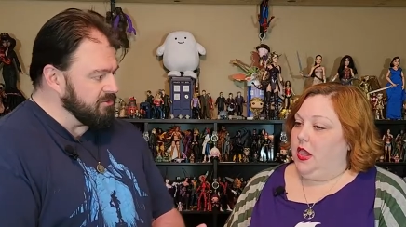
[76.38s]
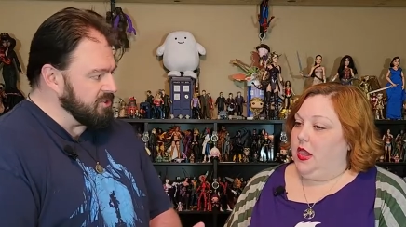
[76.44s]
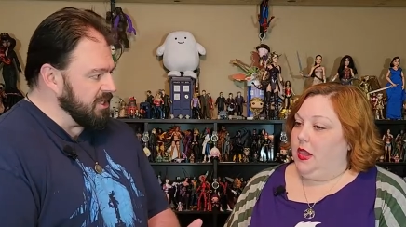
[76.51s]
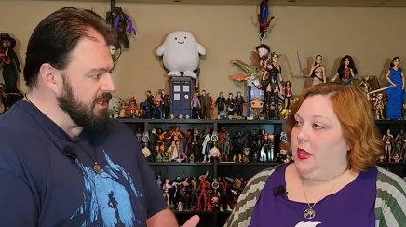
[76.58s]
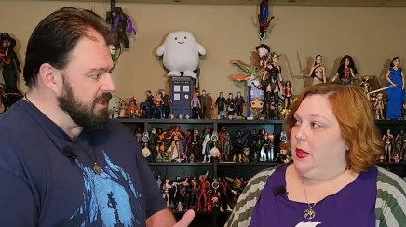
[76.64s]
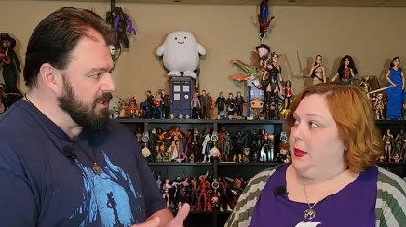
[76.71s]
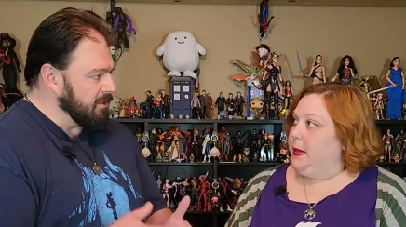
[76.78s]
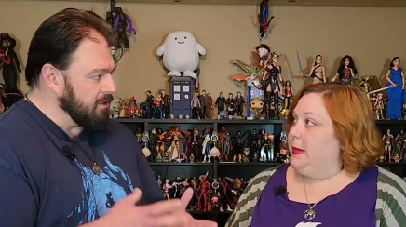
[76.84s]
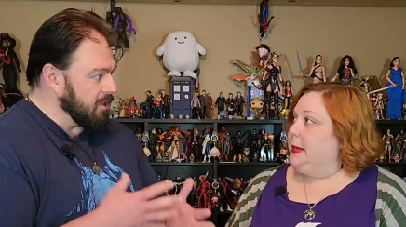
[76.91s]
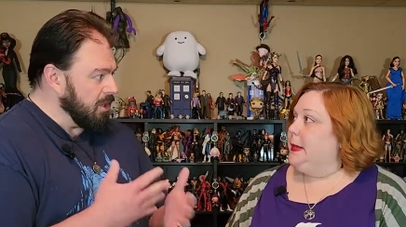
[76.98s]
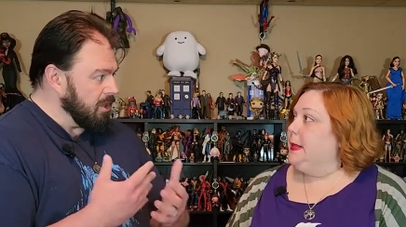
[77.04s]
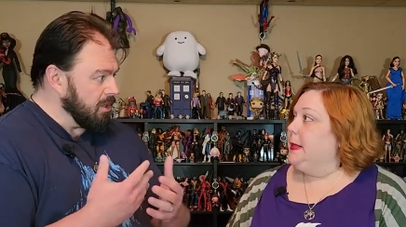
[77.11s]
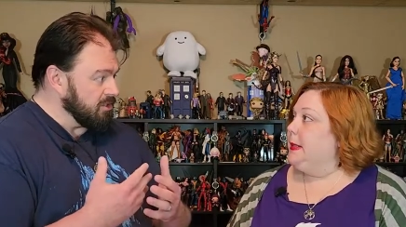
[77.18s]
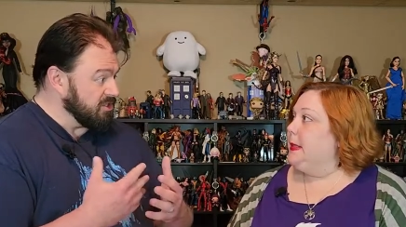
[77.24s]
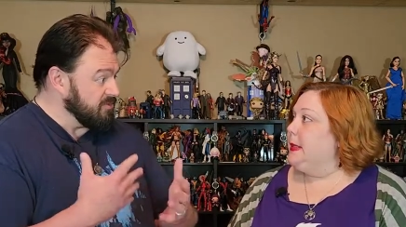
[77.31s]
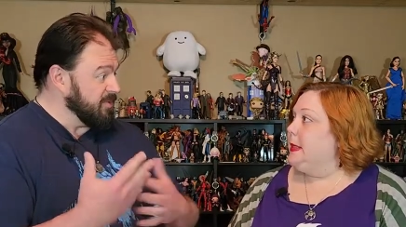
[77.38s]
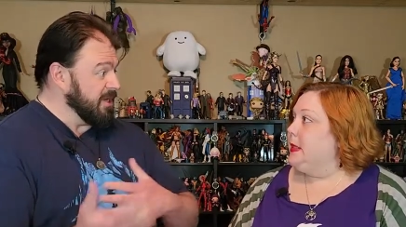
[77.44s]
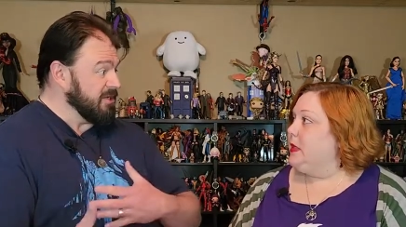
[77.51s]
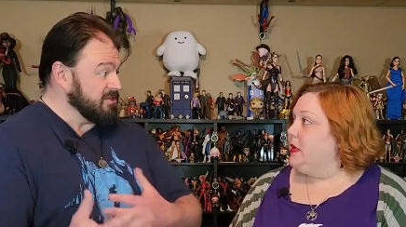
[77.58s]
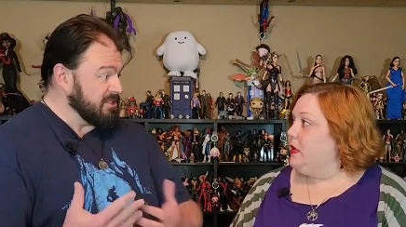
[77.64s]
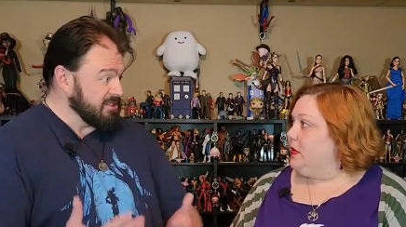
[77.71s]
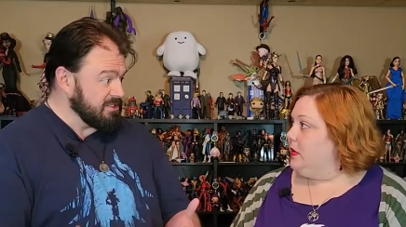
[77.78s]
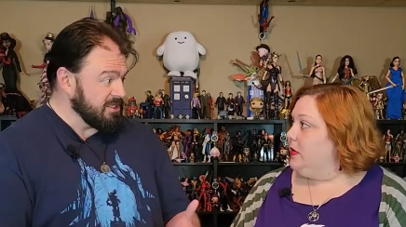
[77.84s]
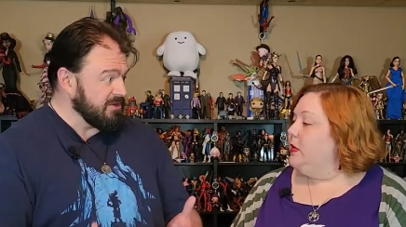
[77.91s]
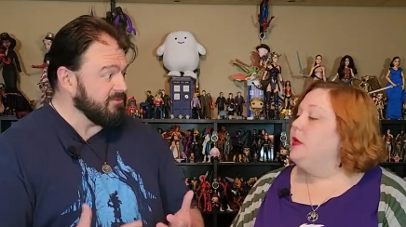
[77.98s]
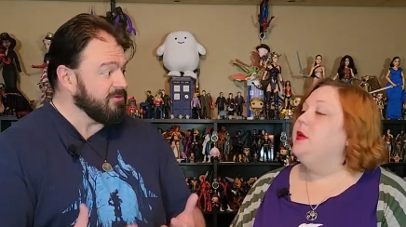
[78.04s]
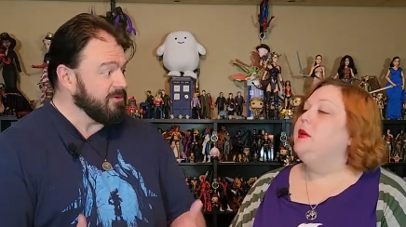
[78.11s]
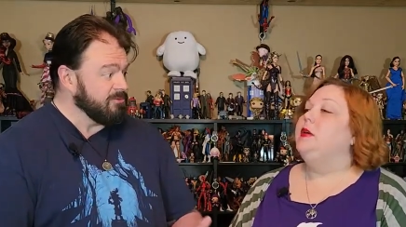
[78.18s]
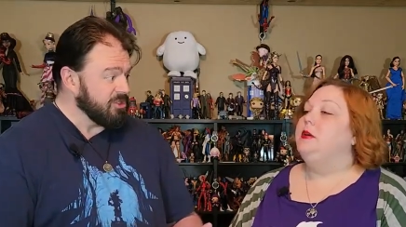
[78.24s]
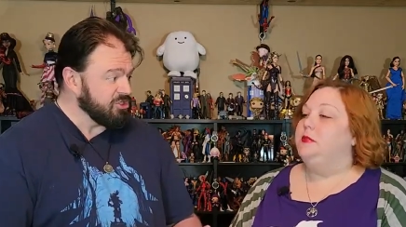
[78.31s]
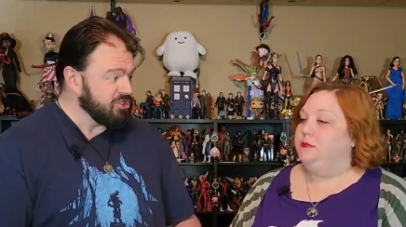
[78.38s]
Speaker 1: you said, there are spells and stuff from the